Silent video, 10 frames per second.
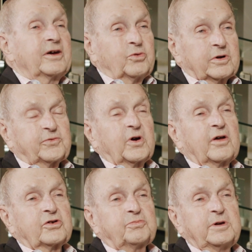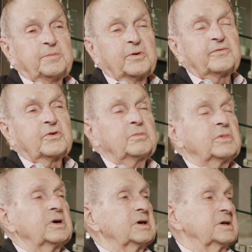worked for other people
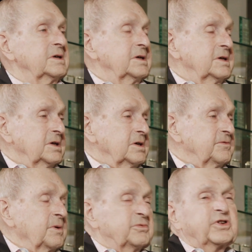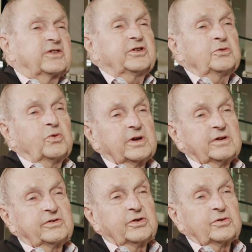from 61
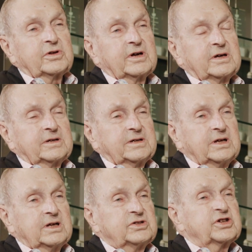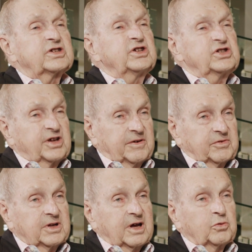until
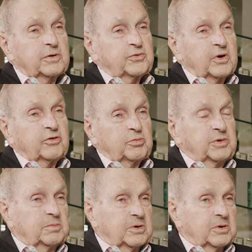67. I worked for other people.